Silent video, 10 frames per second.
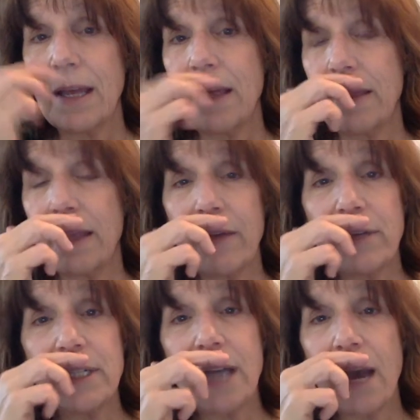that every
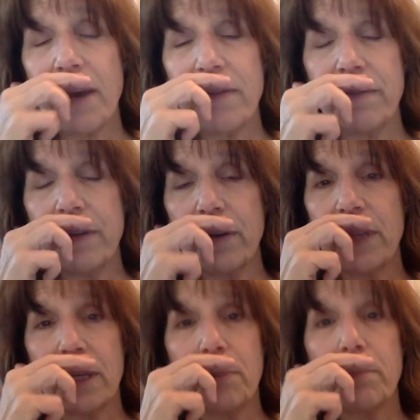time I feel
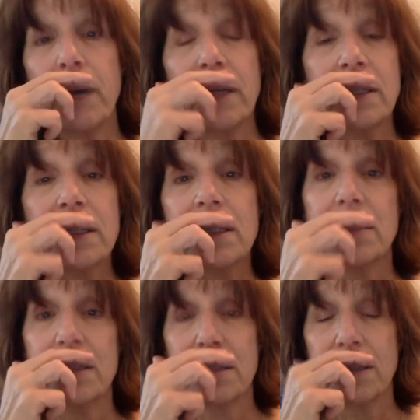the
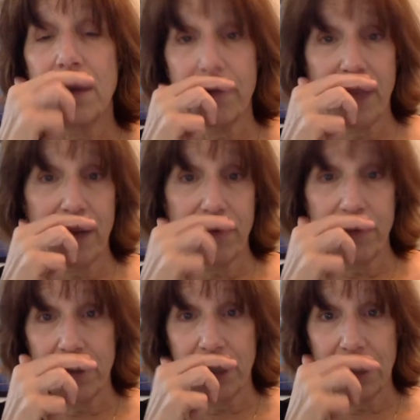abundance of that
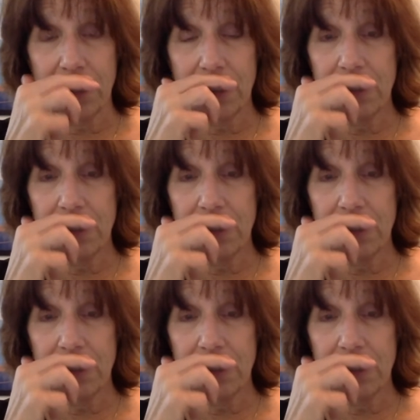feeling,